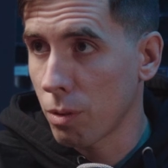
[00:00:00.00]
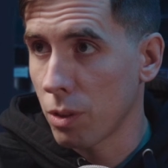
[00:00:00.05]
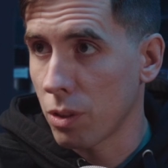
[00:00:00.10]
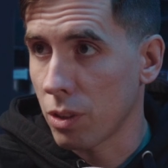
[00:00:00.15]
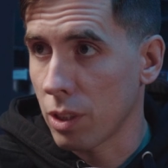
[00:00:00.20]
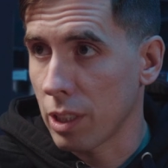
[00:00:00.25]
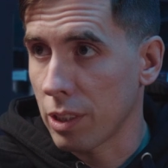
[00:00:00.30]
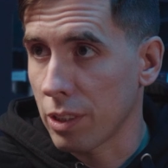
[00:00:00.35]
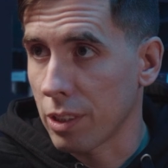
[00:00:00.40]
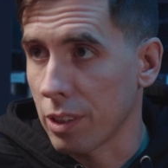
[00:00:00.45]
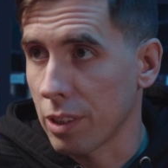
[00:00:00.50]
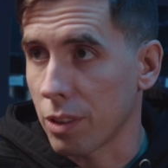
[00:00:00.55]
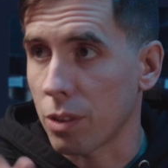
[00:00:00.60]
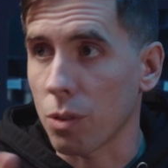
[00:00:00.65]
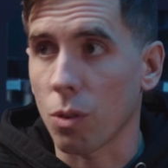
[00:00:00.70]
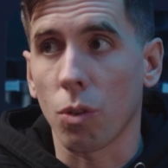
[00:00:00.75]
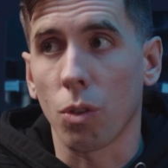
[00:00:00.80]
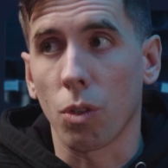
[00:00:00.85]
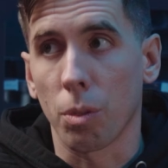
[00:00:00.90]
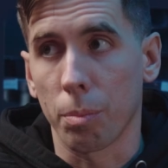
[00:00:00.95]
resistance,
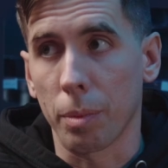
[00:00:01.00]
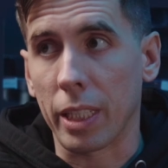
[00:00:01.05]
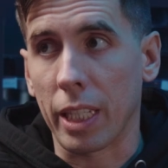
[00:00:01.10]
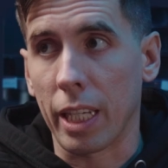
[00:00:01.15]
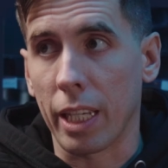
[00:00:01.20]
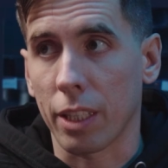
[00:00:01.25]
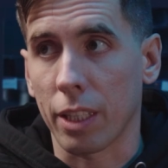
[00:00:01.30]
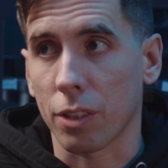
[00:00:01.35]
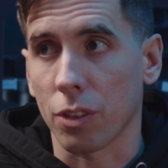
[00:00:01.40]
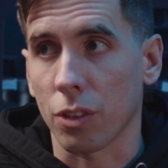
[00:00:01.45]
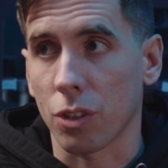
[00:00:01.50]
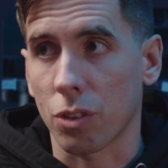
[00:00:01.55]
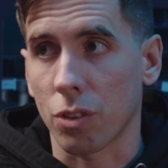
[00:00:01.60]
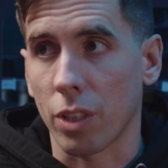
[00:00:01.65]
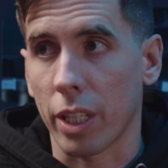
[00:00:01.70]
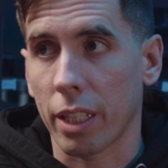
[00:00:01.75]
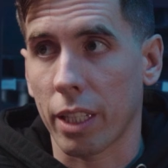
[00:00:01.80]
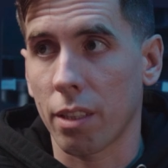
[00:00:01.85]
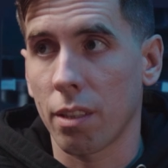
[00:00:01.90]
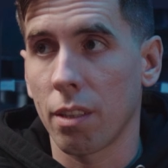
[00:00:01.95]
or mechanical
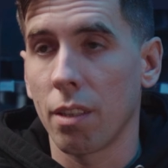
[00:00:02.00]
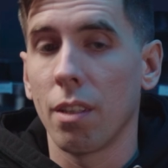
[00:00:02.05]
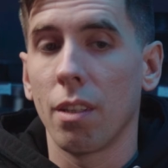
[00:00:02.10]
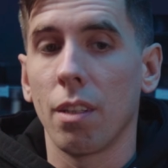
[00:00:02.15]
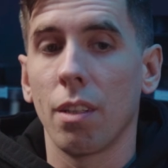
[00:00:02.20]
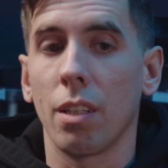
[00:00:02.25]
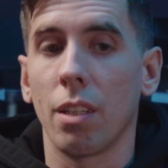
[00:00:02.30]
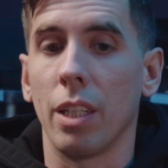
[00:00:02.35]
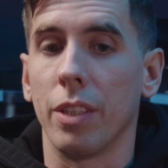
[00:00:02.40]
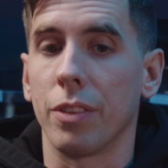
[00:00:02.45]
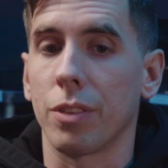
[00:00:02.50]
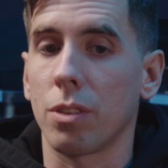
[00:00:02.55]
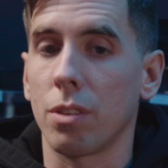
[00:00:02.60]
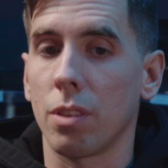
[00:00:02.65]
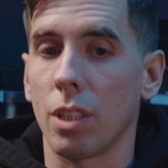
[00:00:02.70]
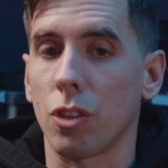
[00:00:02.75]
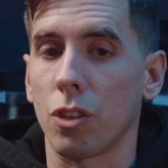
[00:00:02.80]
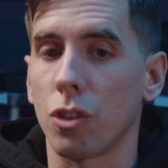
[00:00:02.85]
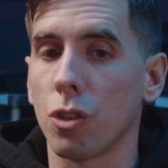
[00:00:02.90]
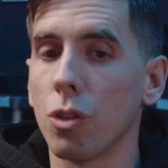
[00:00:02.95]
strength.
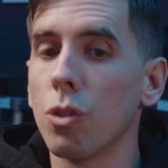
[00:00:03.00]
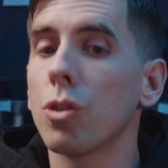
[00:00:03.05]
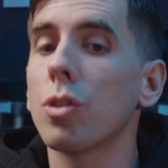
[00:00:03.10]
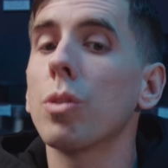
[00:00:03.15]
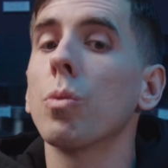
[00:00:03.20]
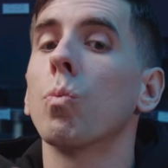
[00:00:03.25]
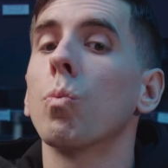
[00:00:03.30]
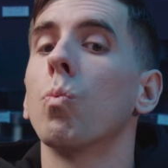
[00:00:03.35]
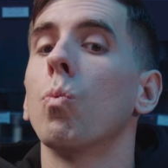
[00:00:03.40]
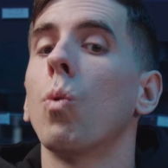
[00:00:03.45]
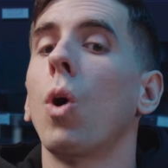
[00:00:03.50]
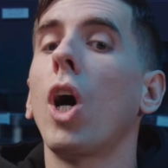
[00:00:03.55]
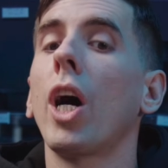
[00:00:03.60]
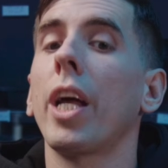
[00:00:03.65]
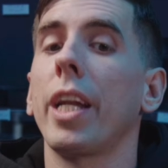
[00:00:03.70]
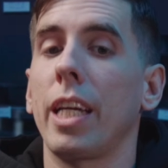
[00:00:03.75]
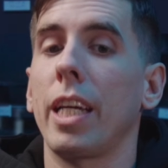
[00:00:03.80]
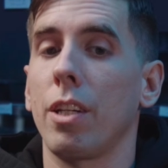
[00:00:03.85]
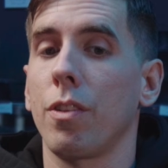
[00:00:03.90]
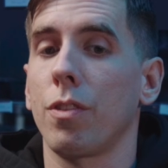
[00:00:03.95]
It's usually
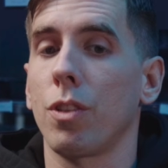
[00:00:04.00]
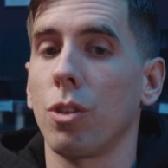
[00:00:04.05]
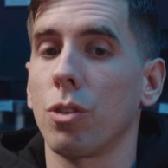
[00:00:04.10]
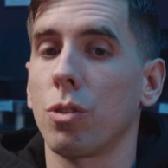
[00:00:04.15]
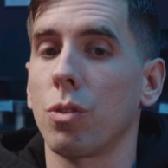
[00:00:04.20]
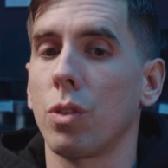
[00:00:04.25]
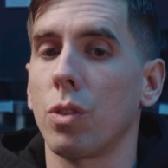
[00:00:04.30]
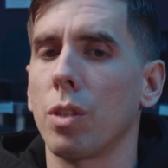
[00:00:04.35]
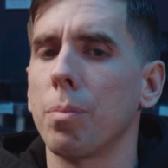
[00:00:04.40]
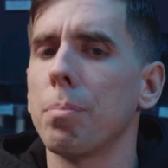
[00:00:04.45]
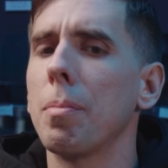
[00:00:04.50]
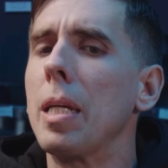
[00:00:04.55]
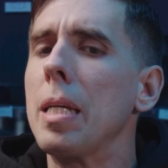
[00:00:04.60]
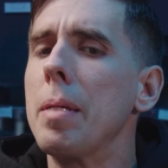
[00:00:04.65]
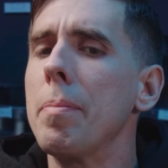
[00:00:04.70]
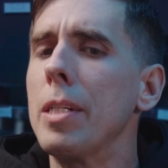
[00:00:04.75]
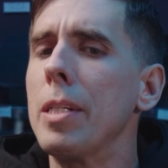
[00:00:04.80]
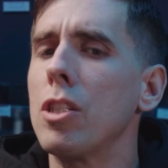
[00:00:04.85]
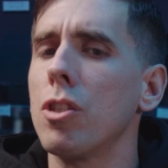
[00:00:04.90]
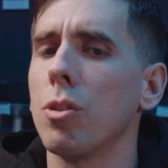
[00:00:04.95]
one out of those three,
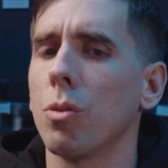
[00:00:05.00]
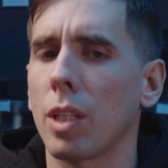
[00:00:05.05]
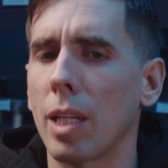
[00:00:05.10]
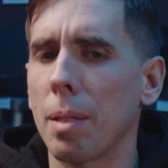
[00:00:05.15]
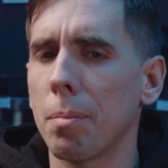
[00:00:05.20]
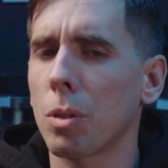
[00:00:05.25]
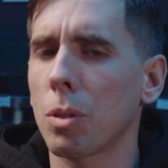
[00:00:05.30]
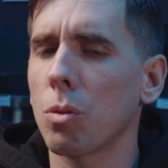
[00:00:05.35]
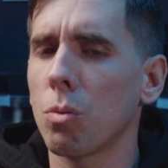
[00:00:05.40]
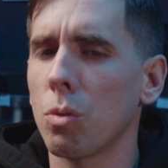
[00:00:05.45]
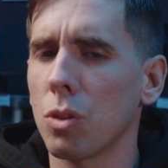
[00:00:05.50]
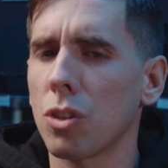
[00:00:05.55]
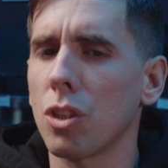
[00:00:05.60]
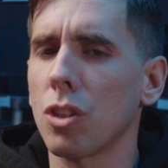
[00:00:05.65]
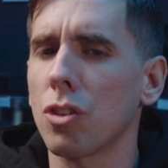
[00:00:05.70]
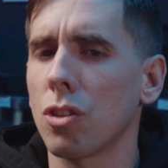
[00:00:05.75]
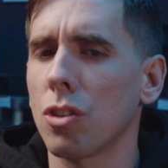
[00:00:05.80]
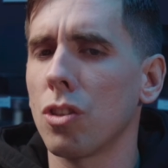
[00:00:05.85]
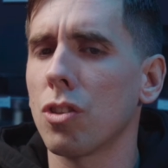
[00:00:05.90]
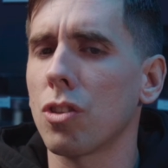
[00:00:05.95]
maybe two: chemical
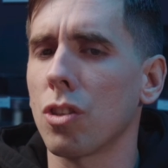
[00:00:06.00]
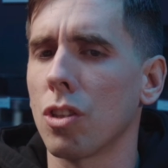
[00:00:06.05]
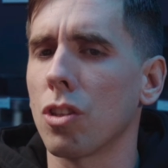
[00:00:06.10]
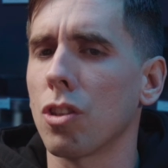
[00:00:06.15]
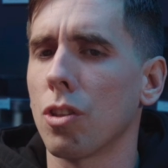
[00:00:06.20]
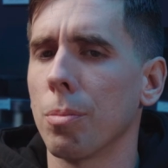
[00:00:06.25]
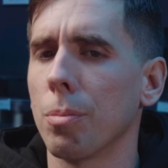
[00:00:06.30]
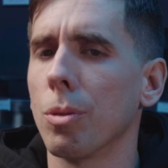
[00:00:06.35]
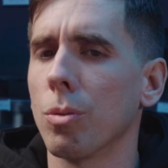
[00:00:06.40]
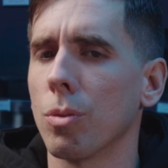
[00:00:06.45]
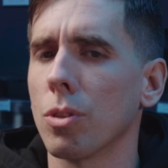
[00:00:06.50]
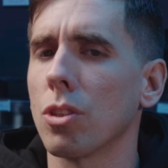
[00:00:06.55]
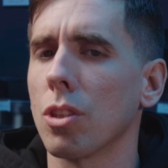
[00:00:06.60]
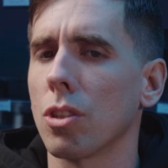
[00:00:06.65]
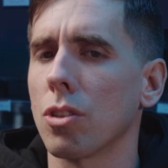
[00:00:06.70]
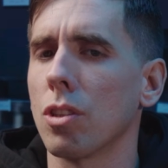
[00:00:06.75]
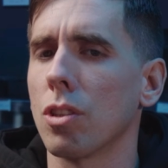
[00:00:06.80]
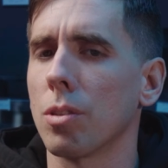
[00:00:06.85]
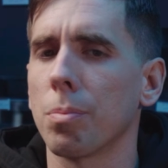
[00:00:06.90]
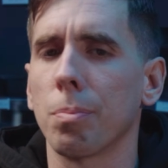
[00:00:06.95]
resistance and thermal
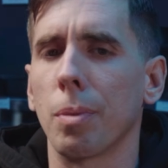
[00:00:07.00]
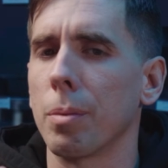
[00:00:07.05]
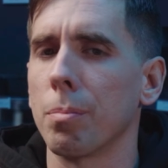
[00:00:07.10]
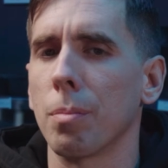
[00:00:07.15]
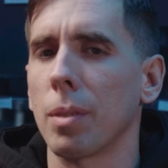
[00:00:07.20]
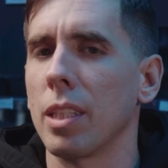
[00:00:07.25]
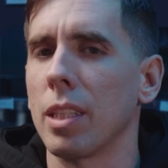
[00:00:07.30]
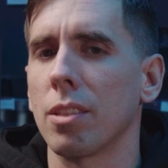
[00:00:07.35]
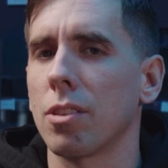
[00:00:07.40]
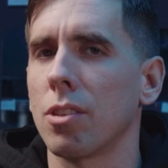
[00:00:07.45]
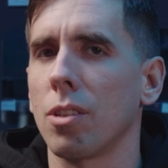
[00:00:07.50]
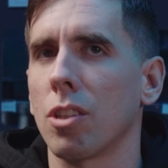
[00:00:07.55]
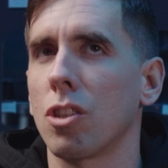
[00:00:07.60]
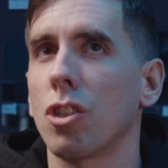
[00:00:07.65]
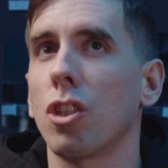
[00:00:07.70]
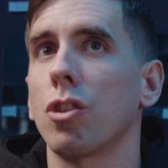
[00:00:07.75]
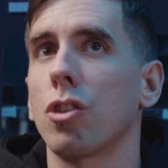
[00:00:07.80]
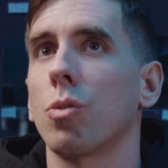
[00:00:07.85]
resistance. But it's a